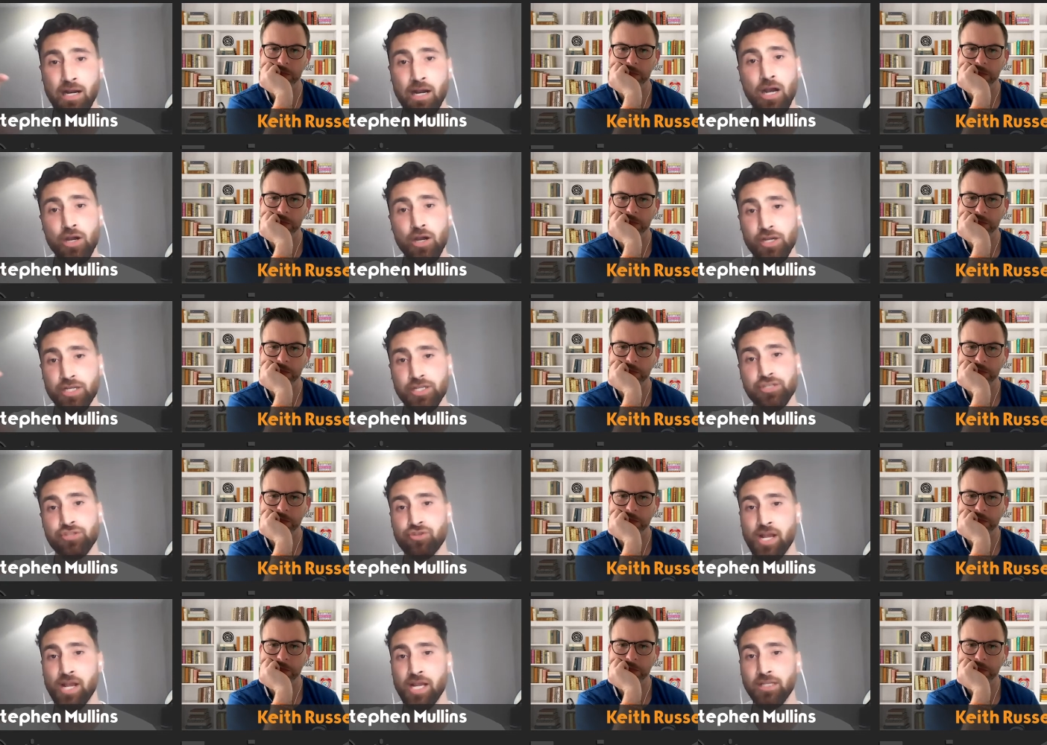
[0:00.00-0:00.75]
Speaker 1: highest
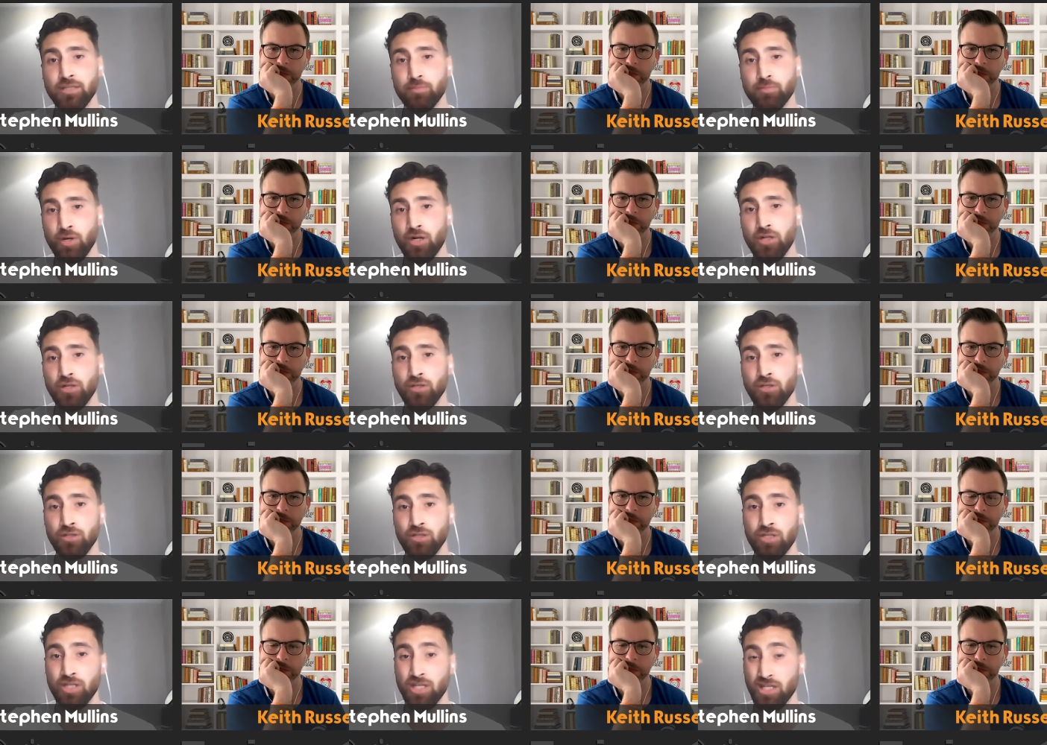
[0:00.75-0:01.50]
strength bottle
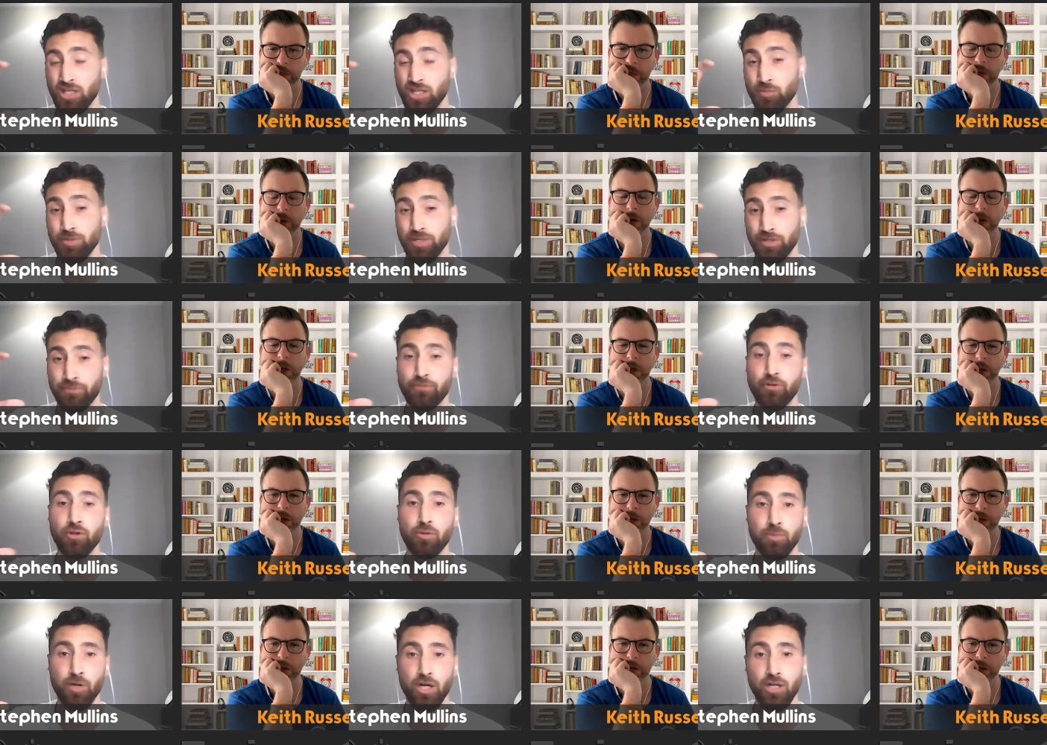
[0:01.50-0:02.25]
it would be okay. a
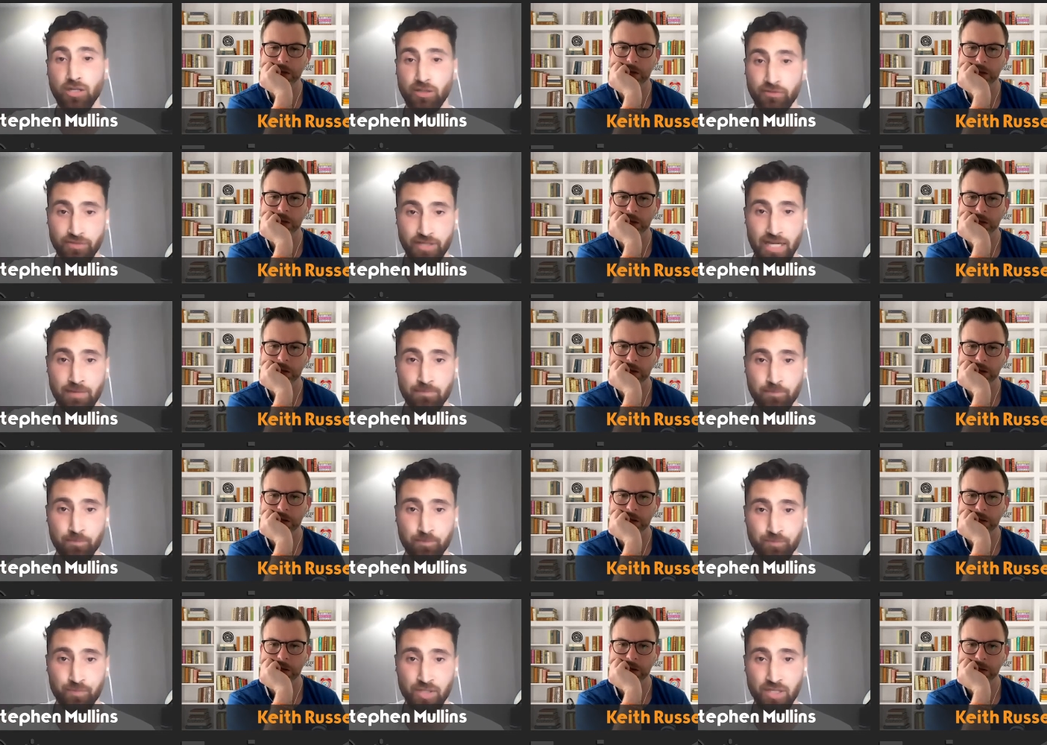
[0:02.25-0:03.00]
full bottle of them
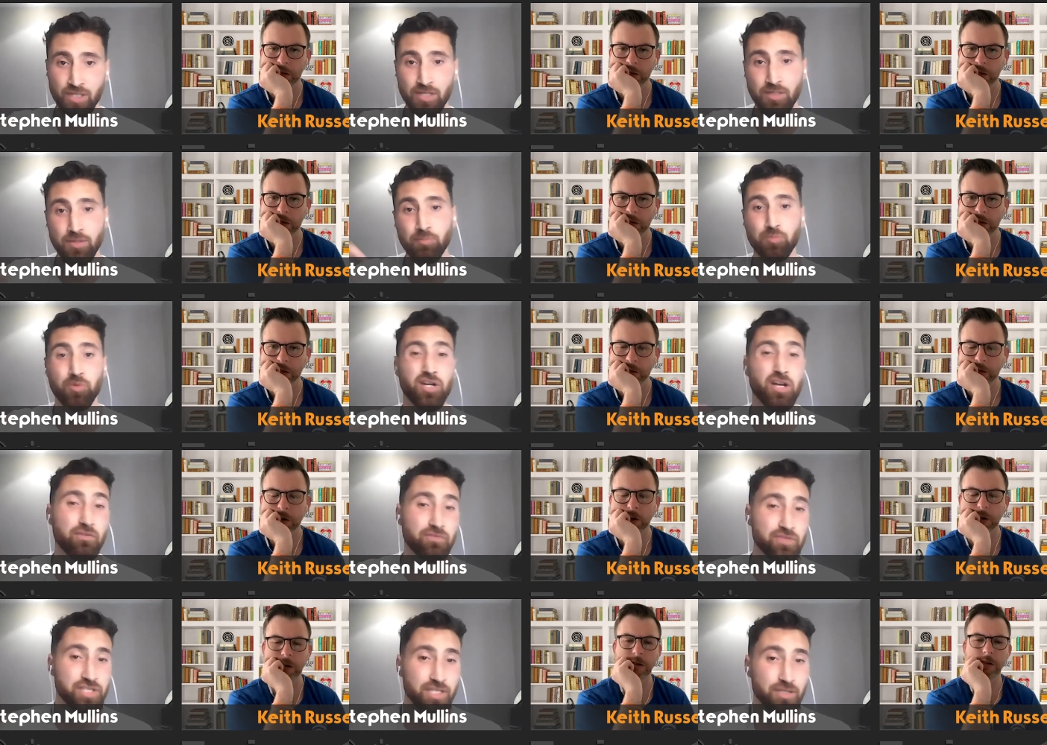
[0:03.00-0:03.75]
but
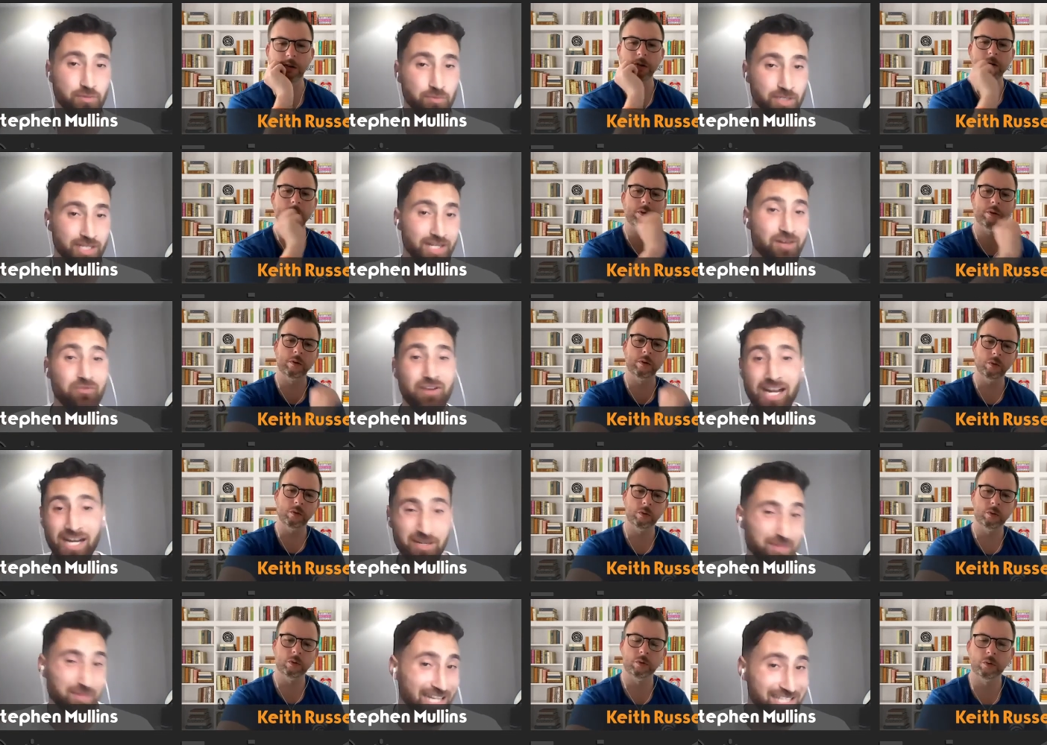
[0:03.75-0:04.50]
obviously we don't
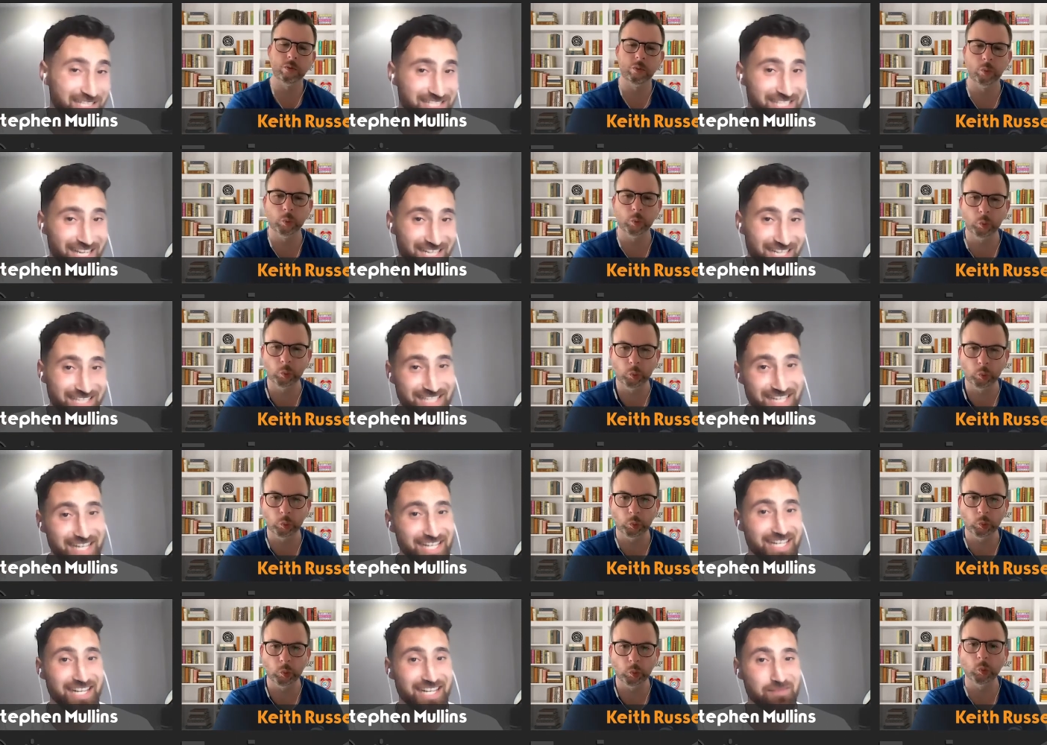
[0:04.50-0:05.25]
recommend
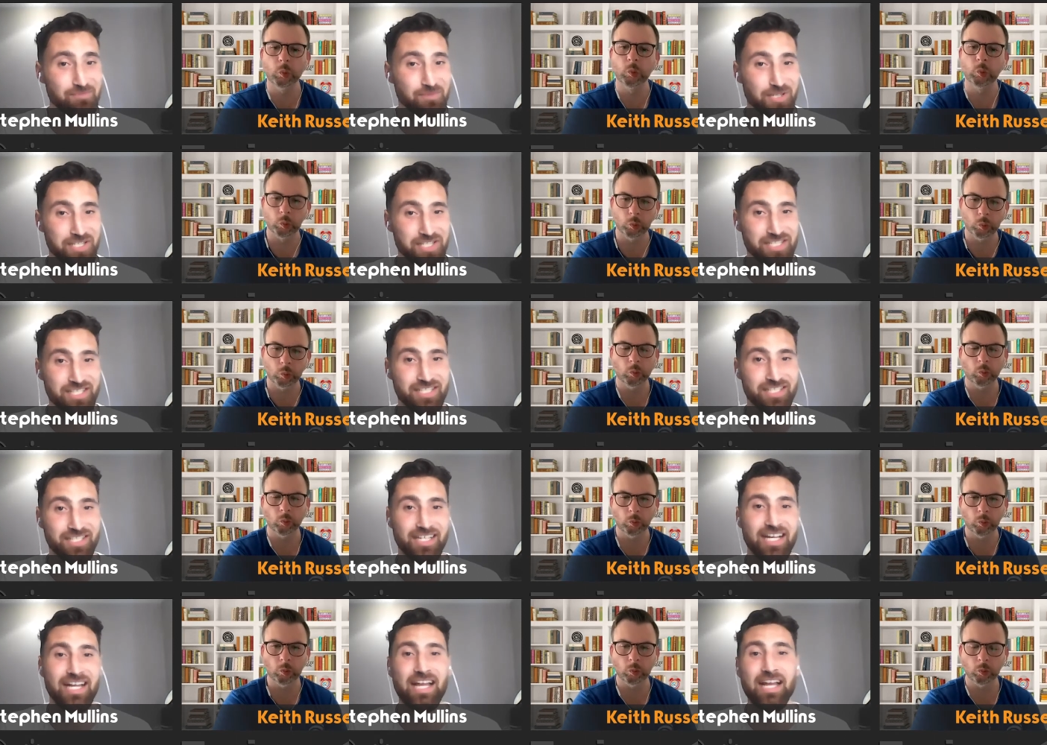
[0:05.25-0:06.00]
taking that much
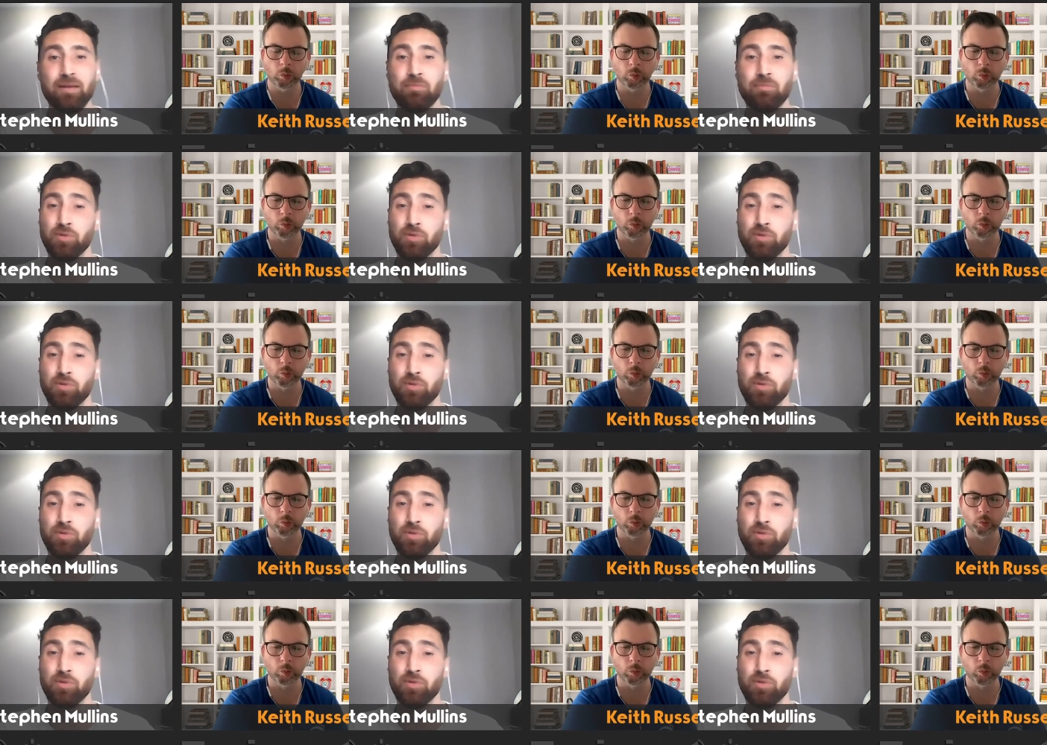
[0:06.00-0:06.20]
mm. um,